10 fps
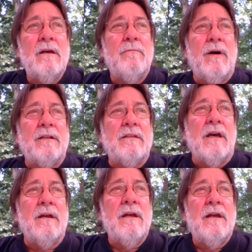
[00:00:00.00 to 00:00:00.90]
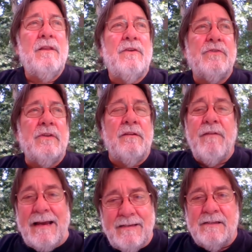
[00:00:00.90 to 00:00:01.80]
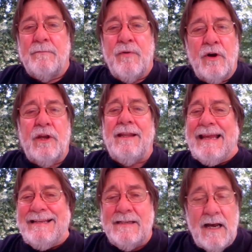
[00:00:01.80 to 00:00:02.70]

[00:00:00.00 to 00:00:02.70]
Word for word: But uh, there's advice that percolates